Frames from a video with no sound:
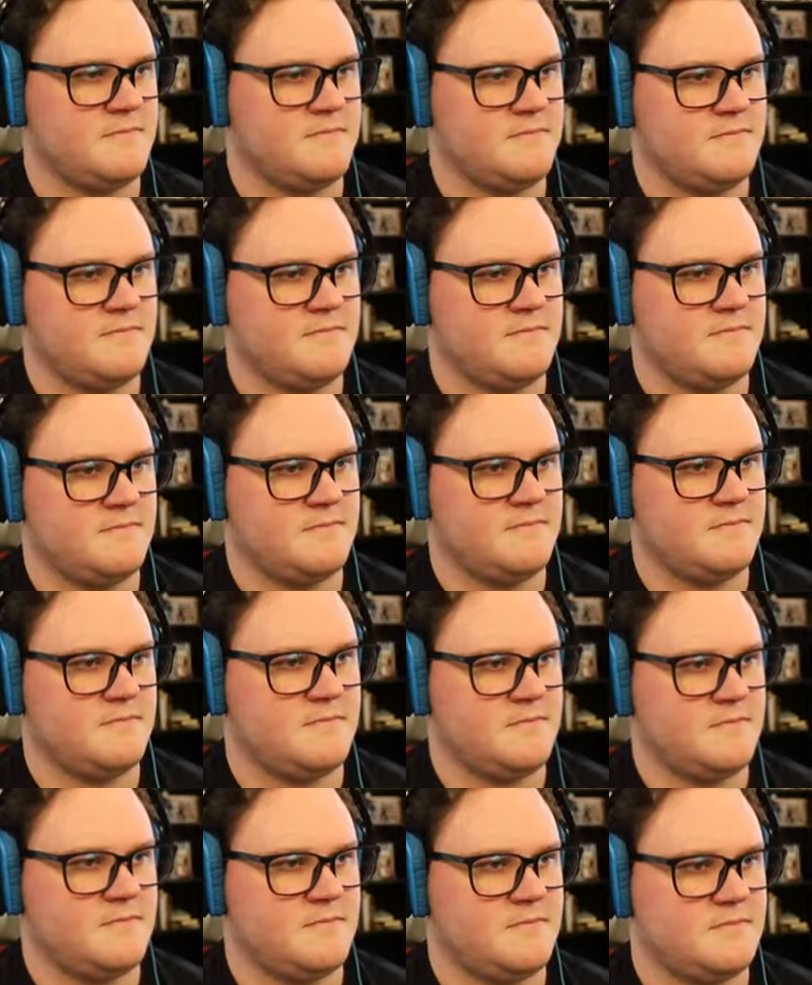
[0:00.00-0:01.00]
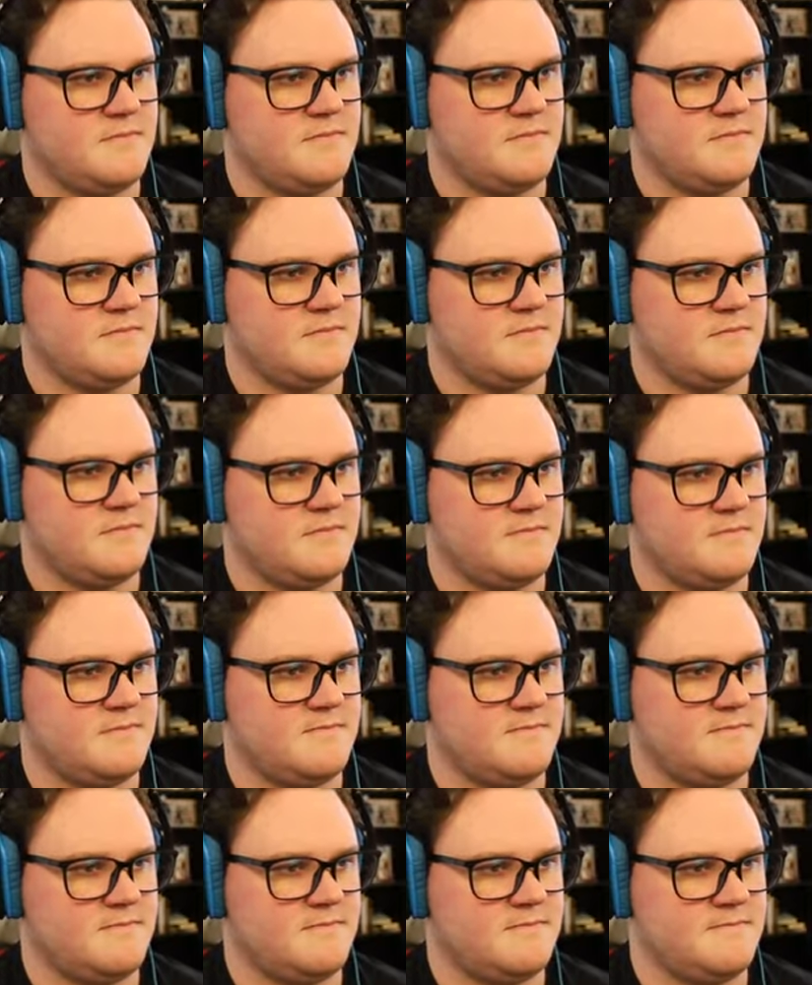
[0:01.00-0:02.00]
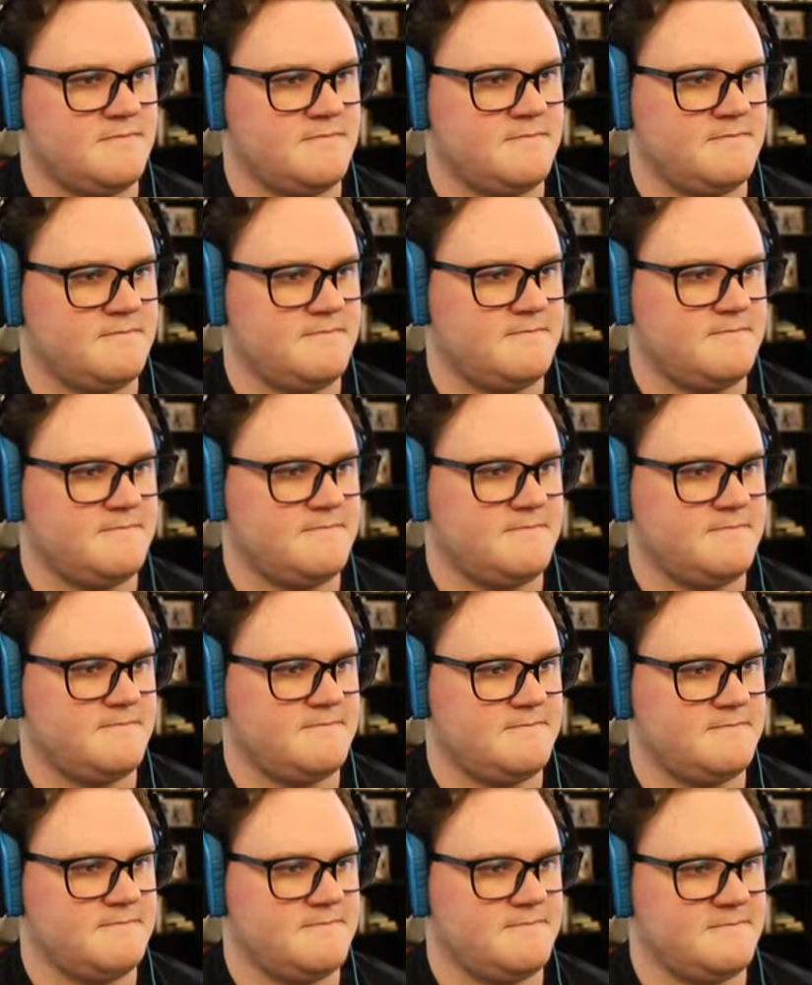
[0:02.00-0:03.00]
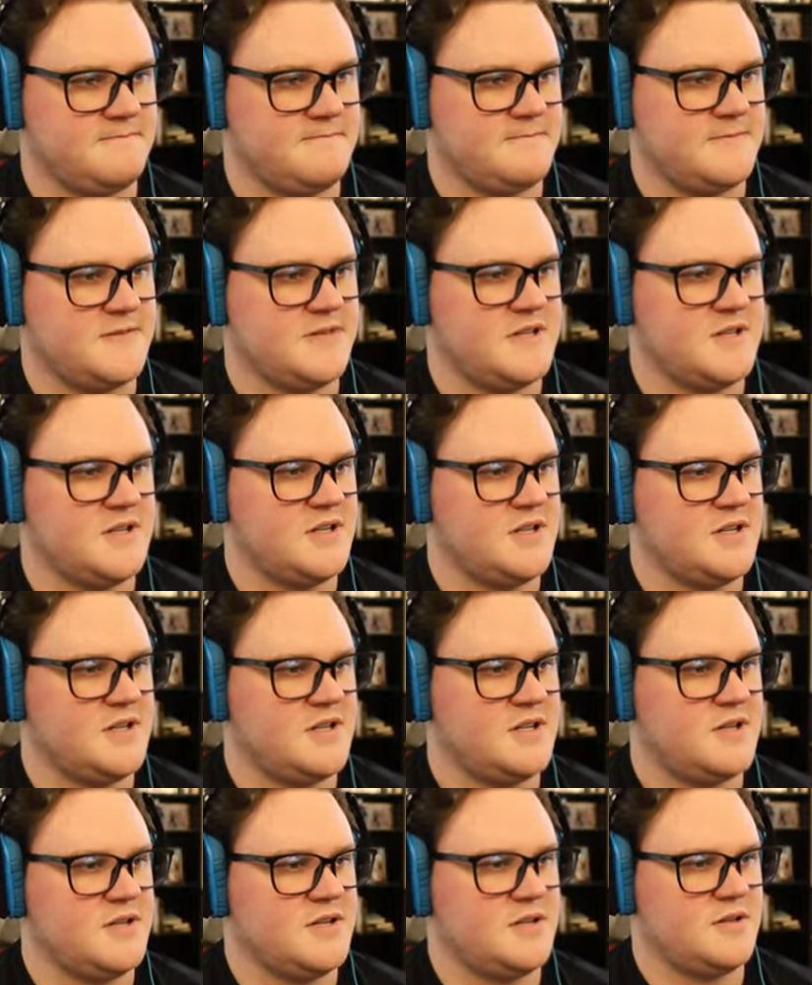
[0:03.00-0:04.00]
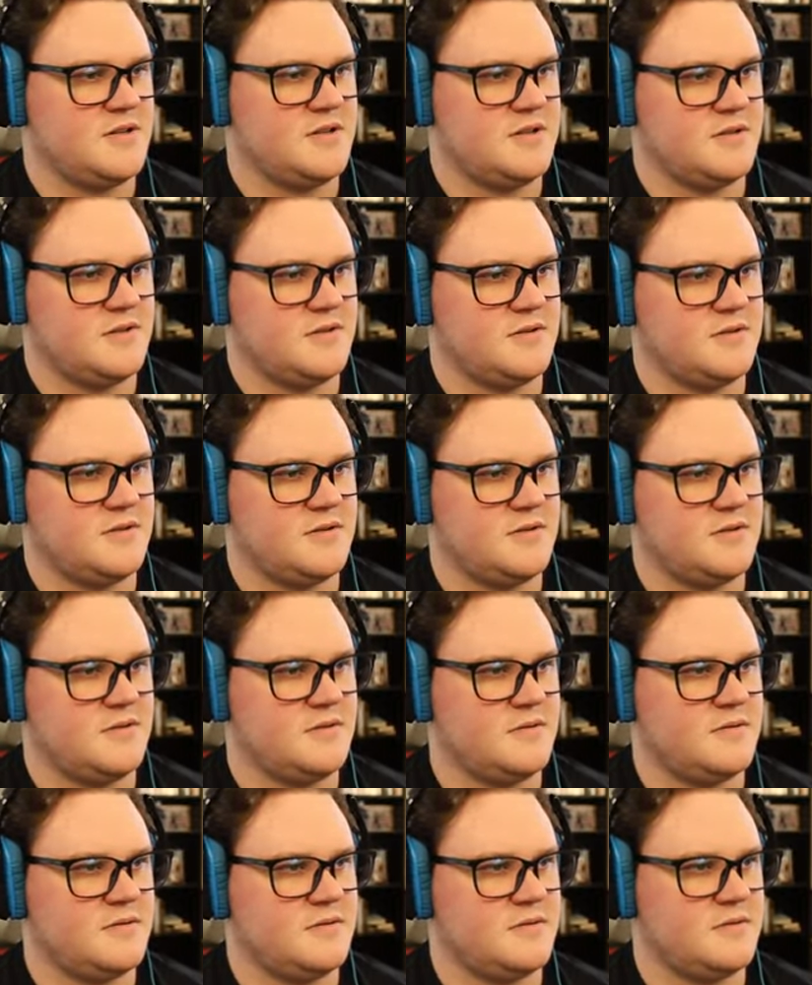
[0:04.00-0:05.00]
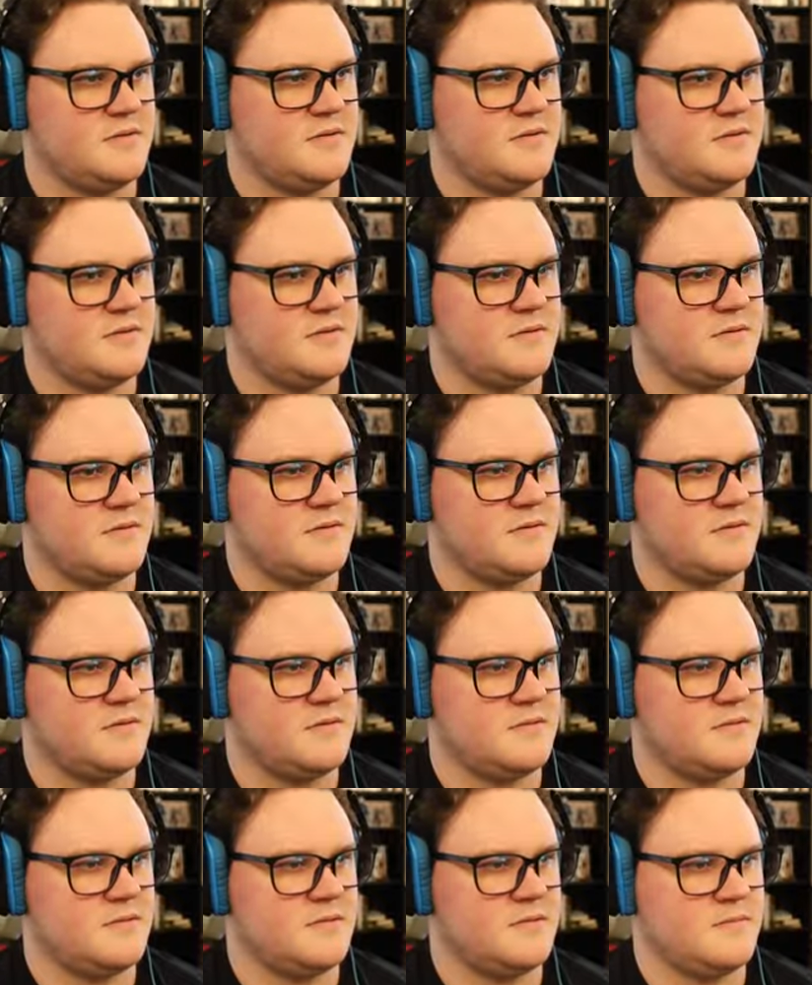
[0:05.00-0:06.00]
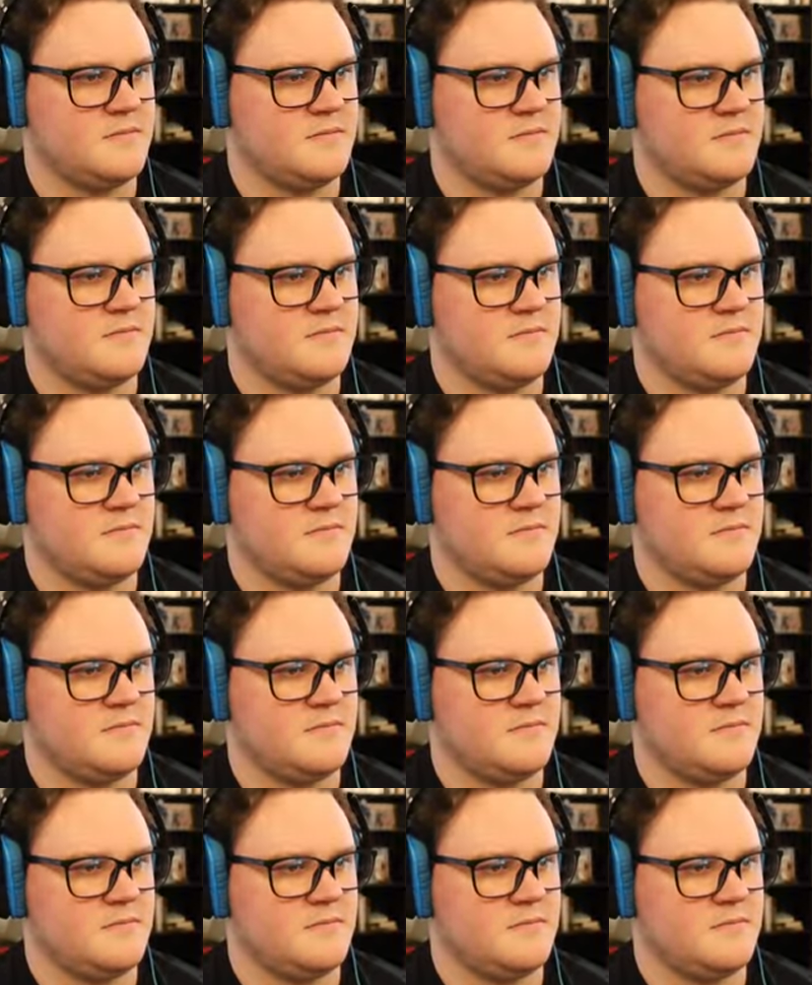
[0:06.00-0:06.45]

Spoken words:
Nothing is said.